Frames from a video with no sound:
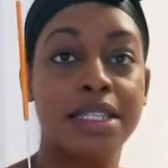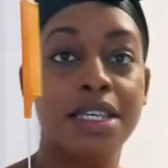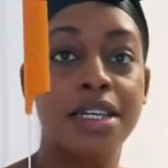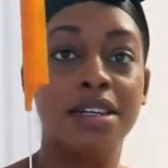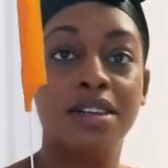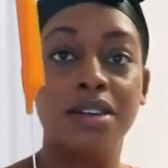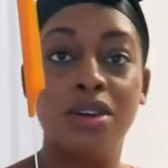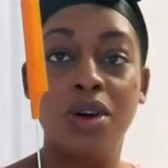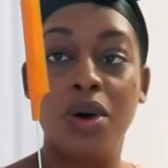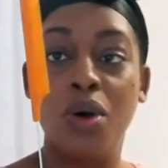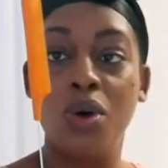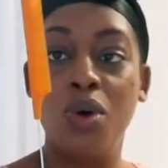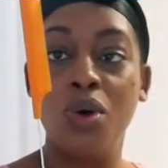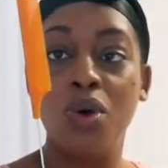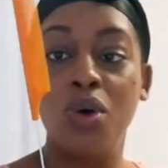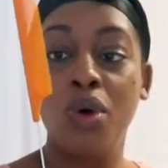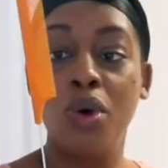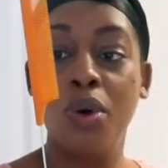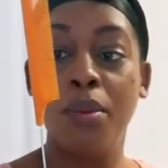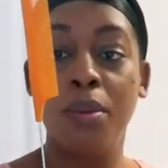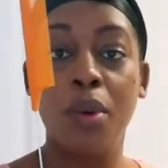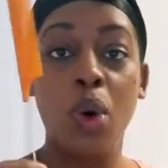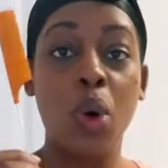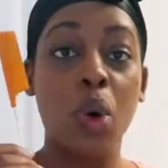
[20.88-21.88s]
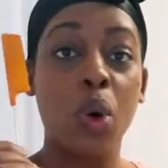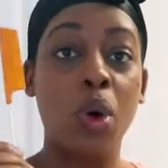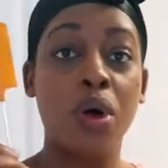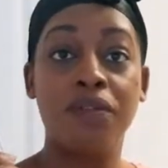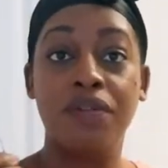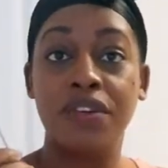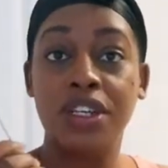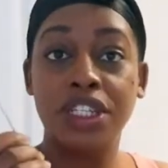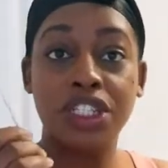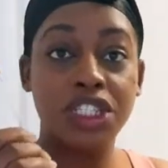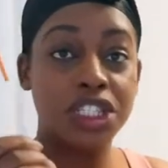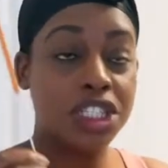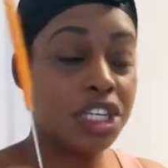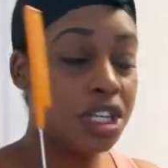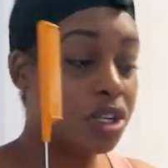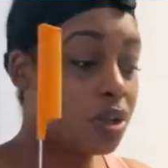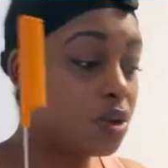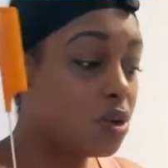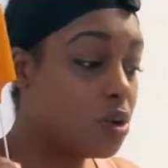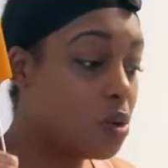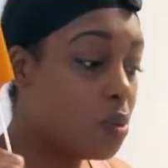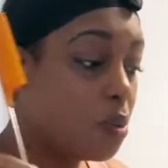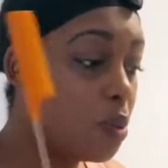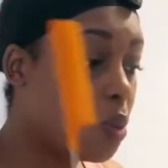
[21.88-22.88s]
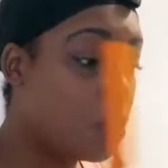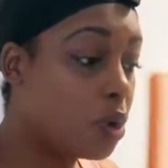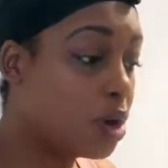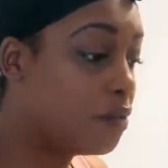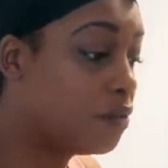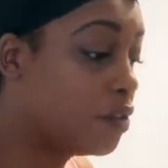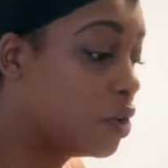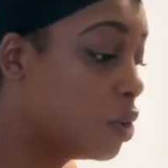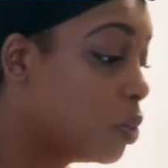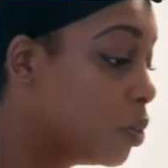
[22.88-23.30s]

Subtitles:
tail comb or fishtail comb, whatever